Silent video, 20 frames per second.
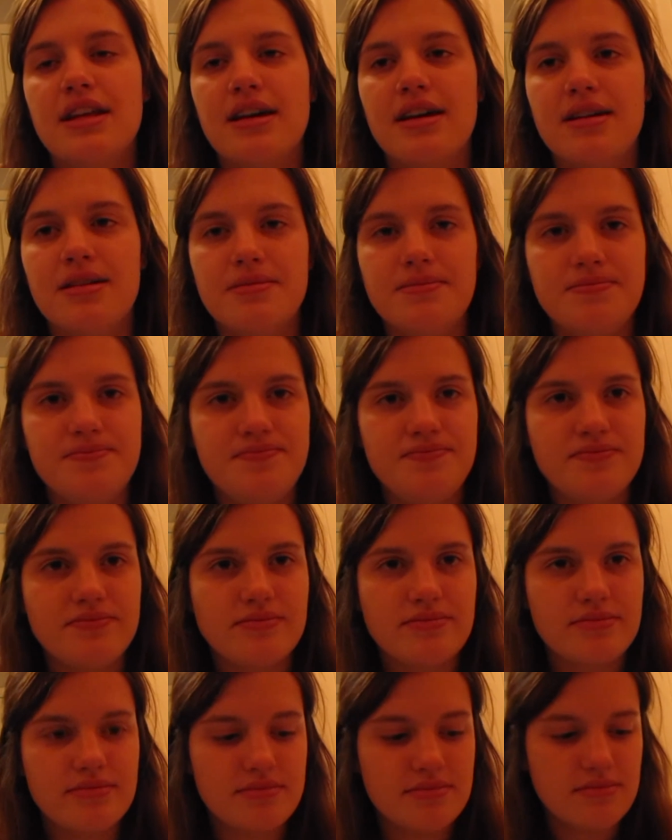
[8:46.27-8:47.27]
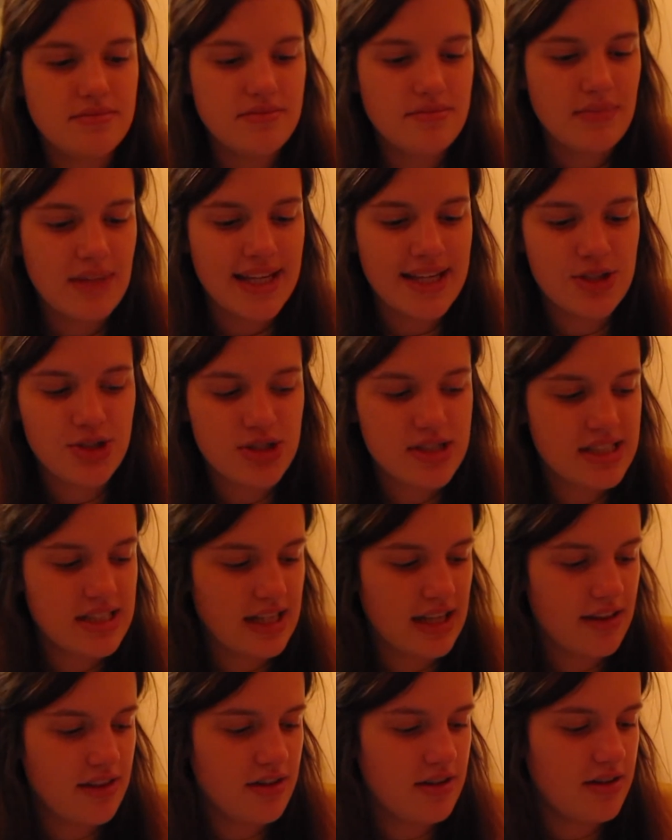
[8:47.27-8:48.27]
And just
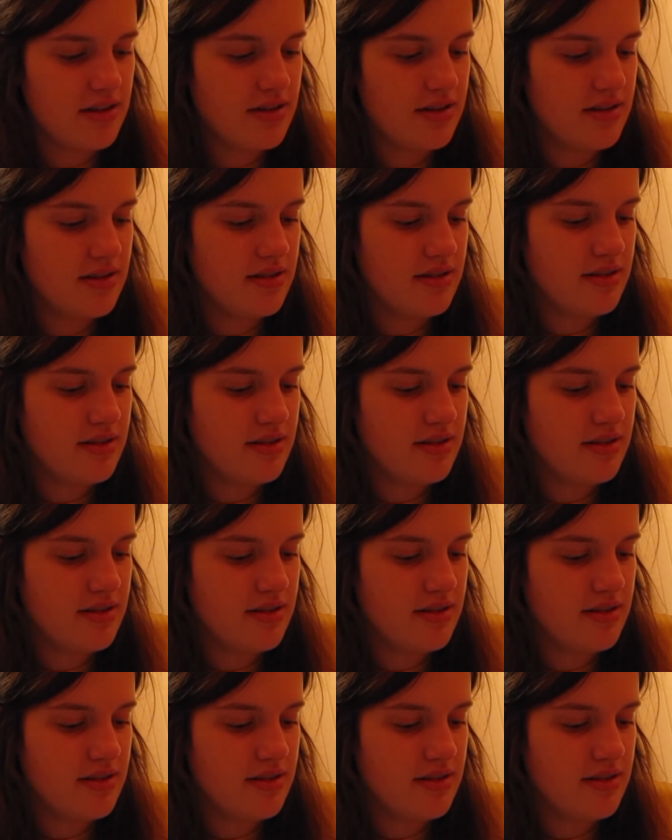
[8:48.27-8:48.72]
another,